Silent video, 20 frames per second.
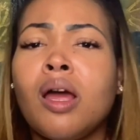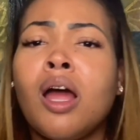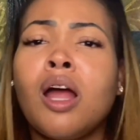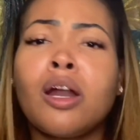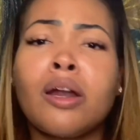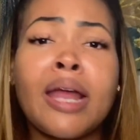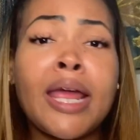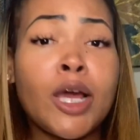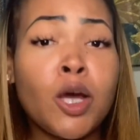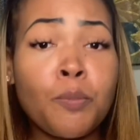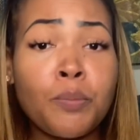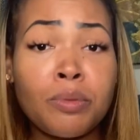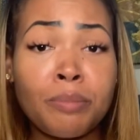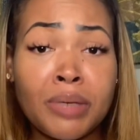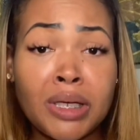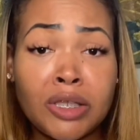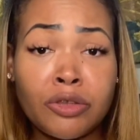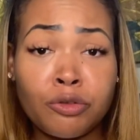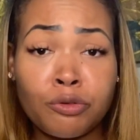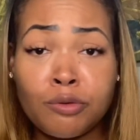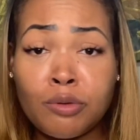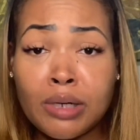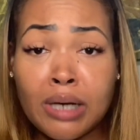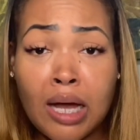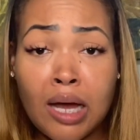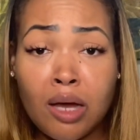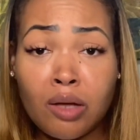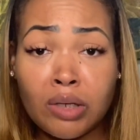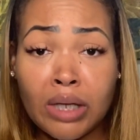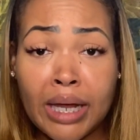helping me through it
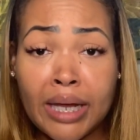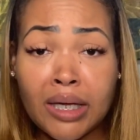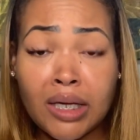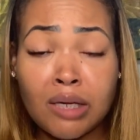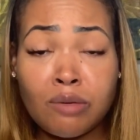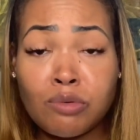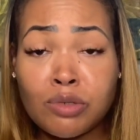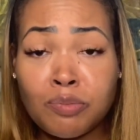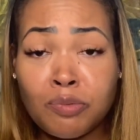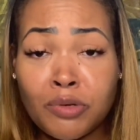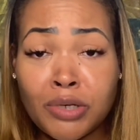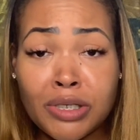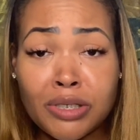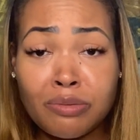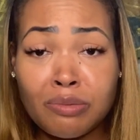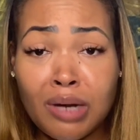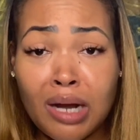all. Like it was points